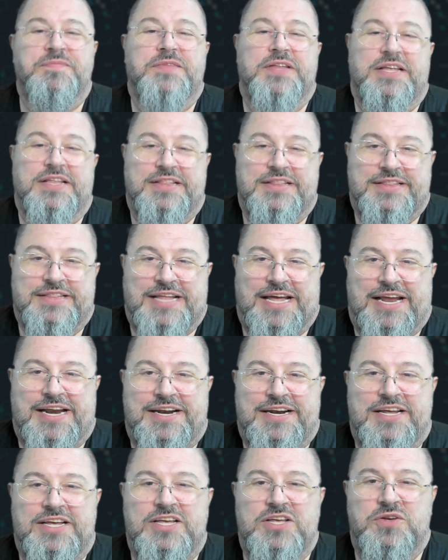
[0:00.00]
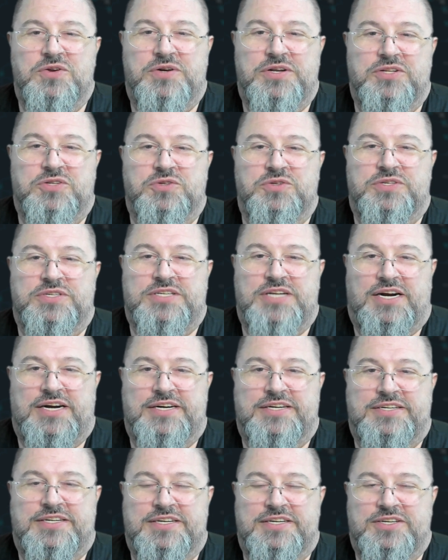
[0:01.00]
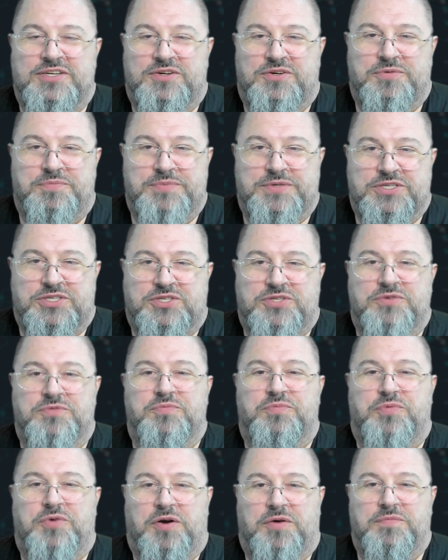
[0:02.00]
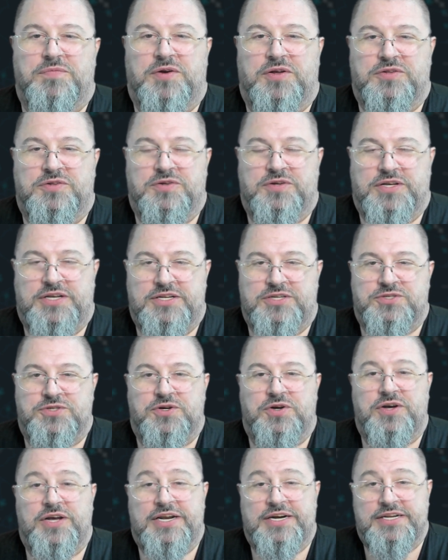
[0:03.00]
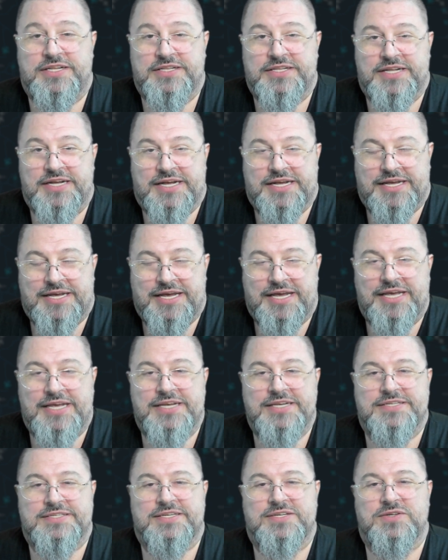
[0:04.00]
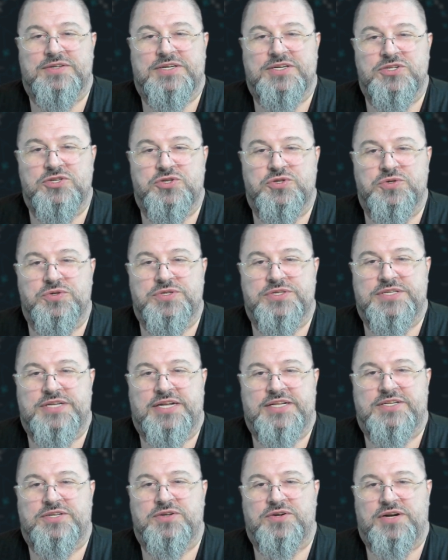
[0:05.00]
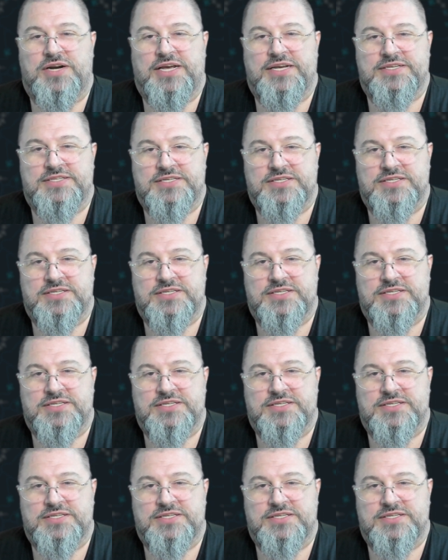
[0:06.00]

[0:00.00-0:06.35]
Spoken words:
then you need to start your mission from London Heathrow, and in the case you can choose that your license